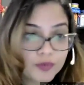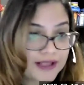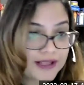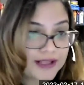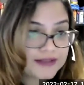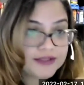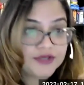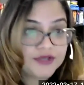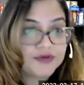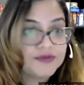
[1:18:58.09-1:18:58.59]

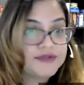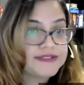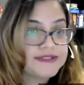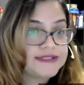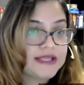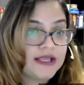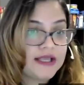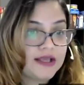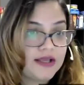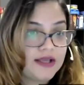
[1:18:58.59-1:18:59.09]
values,
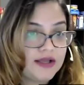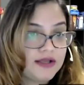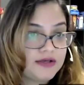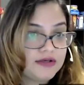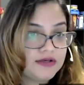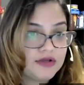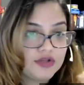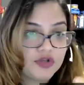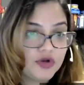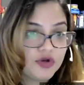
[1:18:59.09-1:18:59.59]

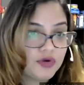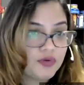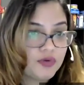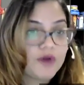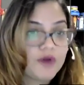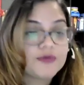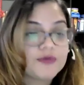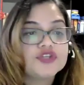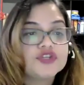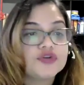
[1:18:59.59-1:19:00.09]
and
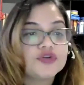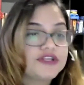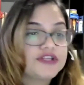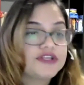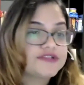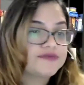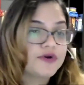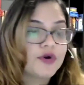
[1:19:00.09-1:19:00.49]
opportunities for